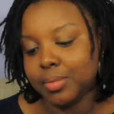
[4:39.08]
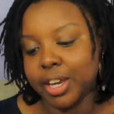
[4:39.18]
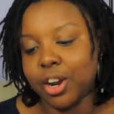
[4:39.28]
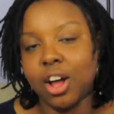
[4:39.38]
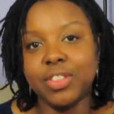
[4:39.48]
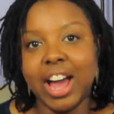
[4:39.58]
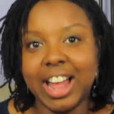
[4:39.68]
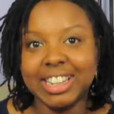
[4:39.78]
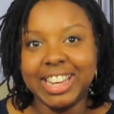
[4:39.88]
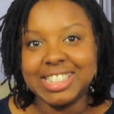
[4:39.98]
and all the
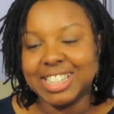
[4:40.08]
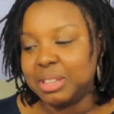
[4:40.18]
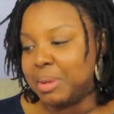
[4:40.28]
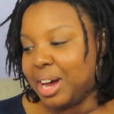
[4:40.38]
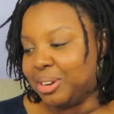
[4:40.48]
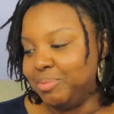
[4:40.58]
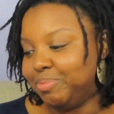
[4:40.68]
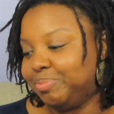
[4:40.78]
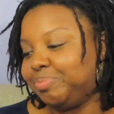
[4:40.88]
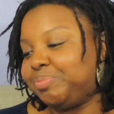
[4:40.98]
holidays at the bottom.
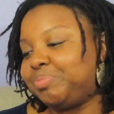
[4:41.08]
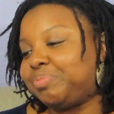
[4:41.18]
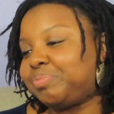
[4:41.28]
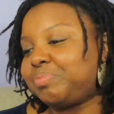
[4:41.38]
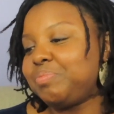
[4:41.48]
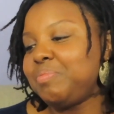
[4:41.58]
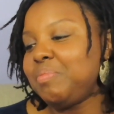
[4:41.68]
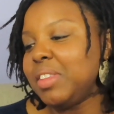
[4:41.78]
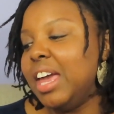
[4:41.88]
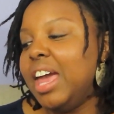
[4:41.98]

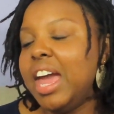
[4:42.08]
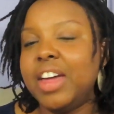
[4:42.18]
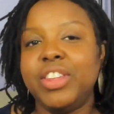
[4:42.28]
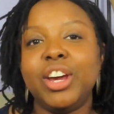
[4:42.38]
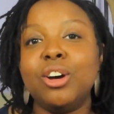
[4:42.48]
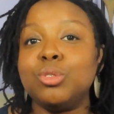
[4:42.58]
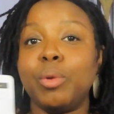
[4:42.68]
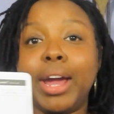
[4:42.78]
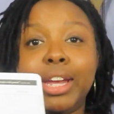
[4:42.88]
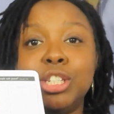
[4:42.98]
And then it goes
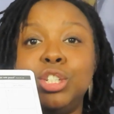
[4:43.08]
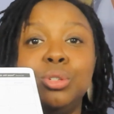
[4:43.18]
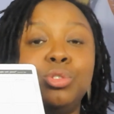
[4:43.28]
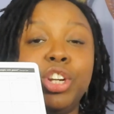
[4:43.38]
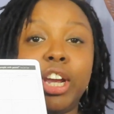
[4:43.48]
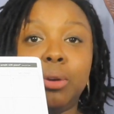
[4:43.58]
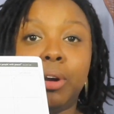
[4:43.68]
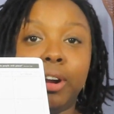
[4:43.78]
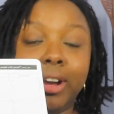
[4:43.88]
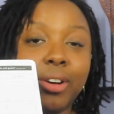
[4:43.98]
right into
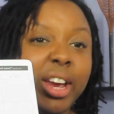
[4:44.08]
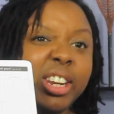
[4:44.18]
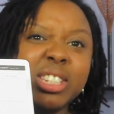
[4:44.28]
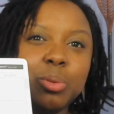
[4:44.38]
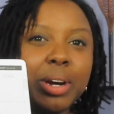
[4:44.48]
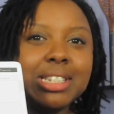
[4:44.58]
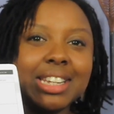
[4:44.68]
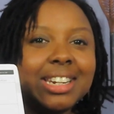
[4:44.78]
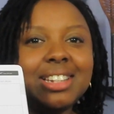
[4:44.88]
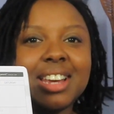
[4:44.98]
January, okay? It doesn't waste any